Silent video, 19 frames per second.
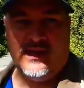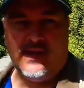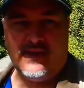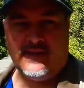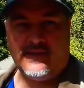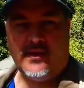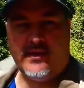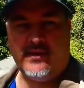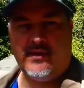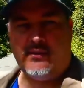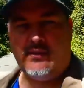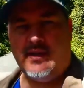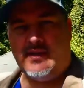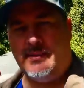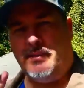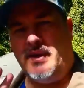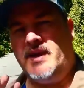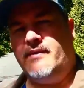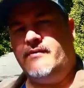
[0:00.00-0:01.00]
It's like you're at
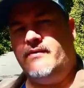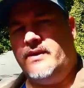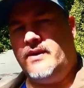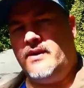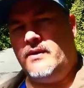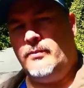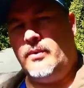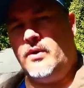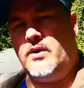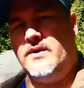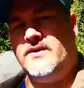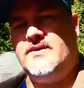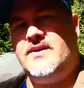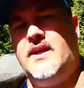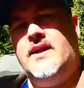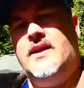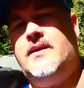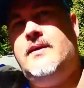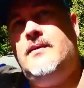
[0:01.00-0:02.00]
the back of a little
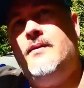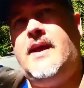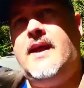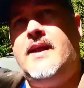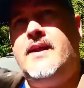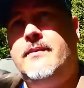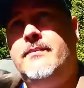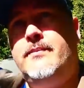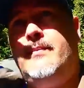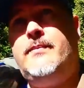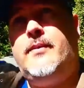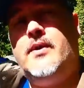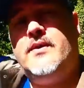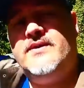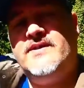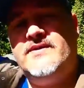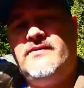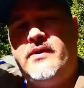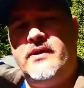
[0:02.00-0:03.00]
box, and the
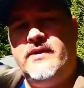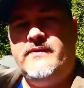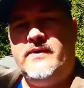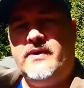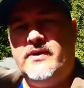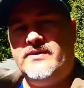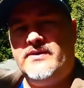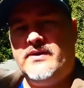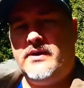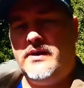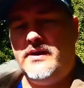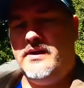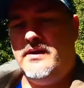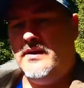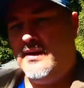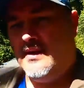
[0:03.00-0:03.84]
box is 5 meters high,